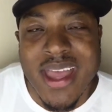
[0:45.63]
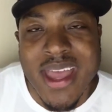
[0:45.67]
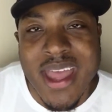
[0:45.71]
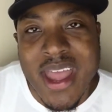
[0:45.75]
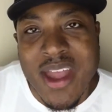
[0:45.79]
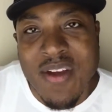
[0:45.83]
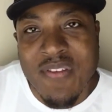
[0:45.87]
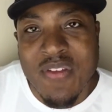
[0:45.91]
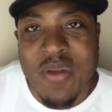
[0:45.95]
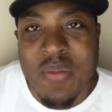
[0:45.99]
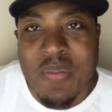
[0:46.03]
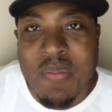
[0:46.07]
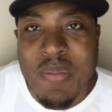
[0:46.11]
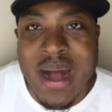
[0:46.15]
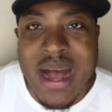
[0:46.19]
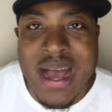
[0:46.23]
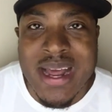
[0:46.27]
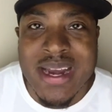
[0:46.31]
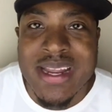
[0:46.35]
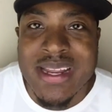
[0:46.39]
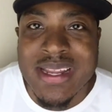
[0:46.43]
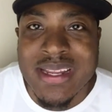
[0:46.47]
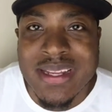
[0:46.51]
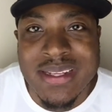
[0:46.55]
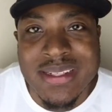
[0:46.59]

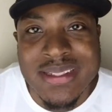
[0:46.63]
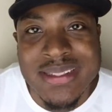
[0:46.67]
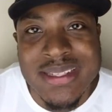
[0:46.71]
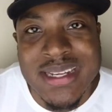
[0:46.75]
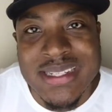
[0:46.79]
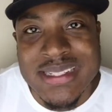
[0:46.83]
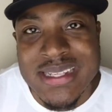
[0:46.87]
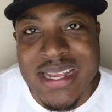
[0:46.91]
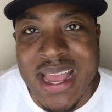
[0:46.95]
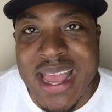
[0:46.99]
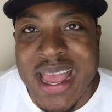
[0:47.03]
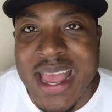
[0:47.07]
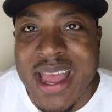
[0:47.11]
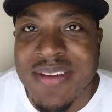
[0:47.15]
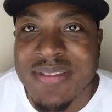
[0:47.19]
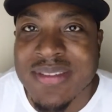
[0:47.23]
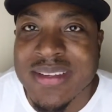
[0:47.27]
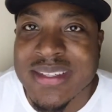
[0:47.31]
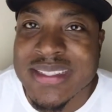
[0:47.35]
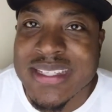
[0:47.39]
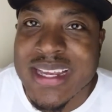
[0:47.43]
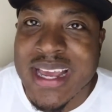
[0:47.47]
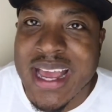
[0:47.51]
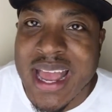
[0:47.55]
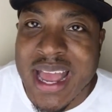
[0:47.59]
everybody doesn't have
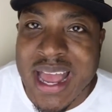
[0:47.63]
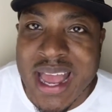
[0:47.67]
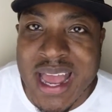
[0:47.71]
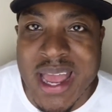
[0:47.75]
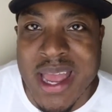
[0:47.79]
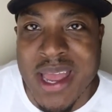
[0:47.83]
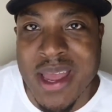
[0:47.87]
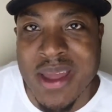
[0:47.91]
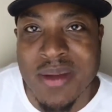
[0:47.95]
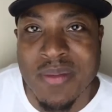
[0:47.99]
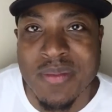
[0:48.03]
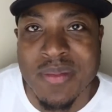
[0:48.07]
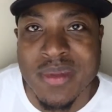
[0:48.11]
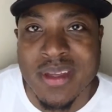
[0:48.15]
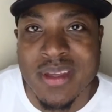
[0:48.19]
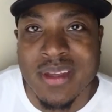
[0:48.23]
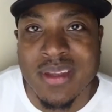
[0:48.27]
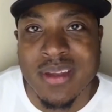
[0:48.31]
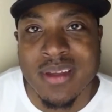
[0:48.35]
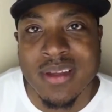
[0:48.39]
the time